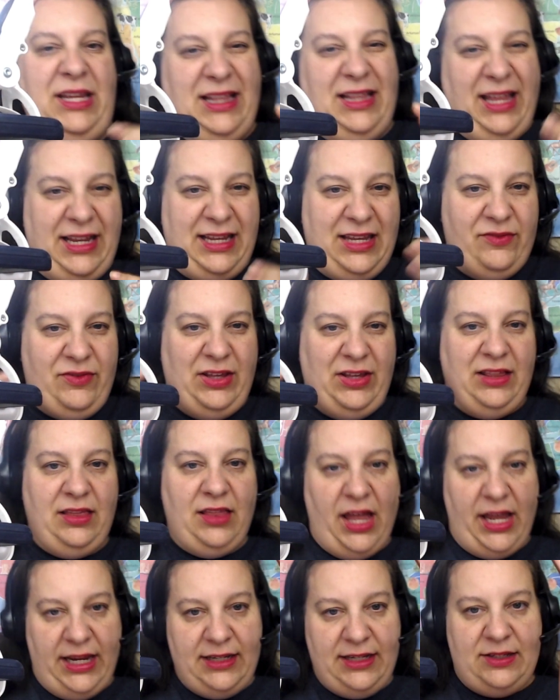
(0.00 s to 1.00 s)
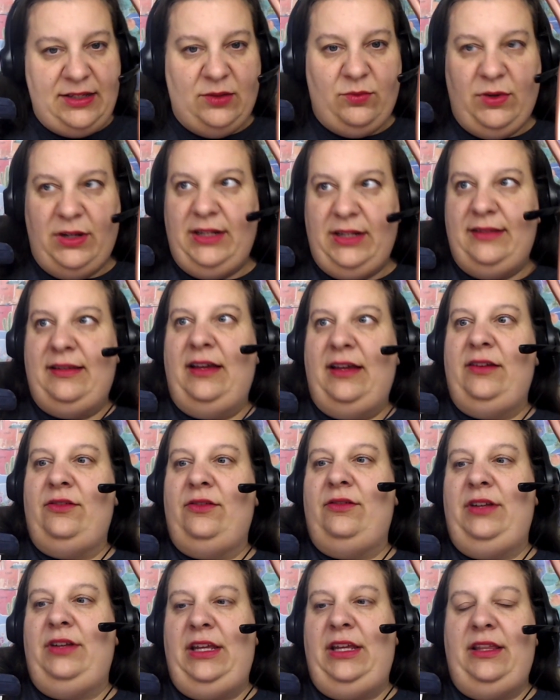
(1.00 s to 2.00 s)
like giving light to what is
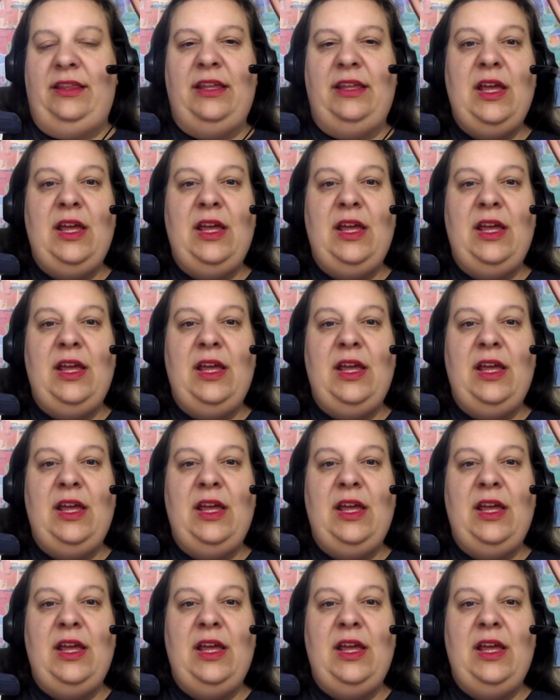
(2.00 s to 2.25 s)
underneath